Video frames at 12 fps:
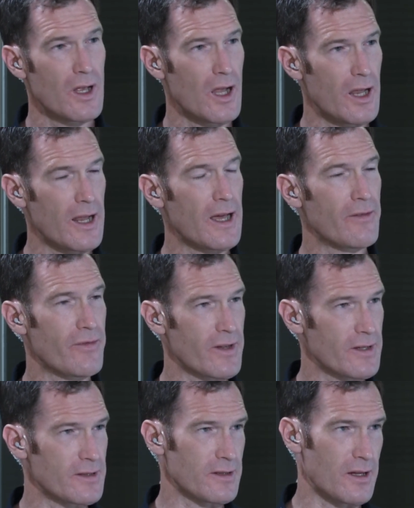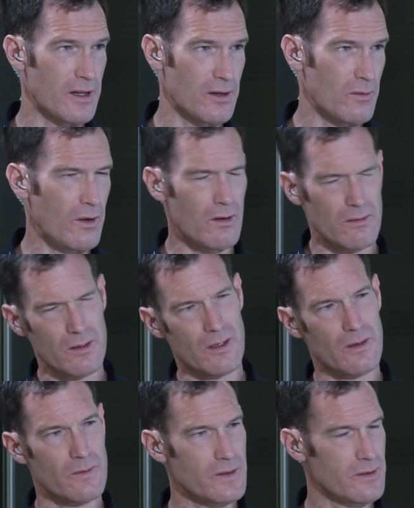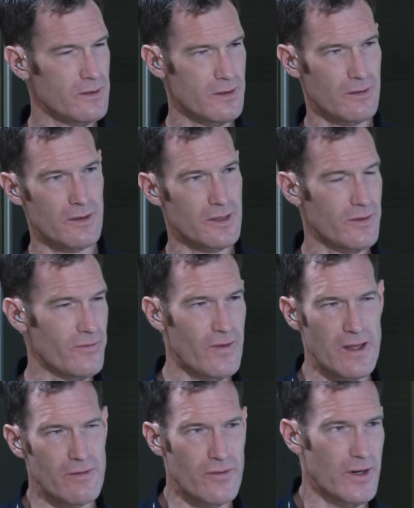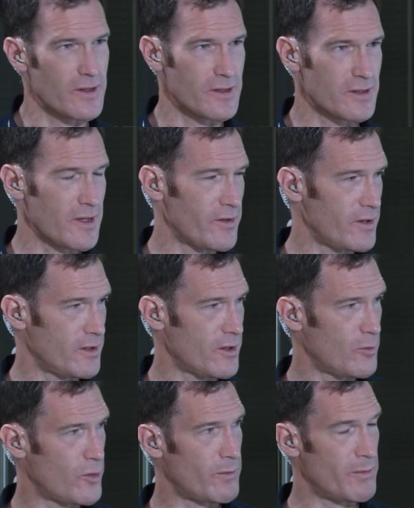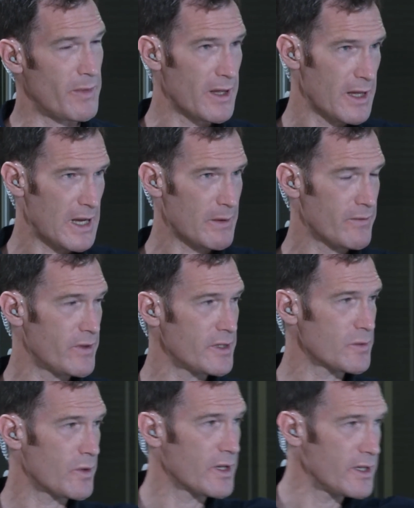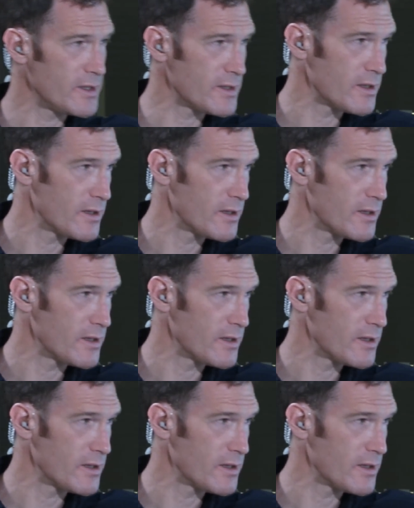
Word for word: laughing and saying, well, you know, it's, it's, a, it's a fake front, it's nothing, no problem. However, this one is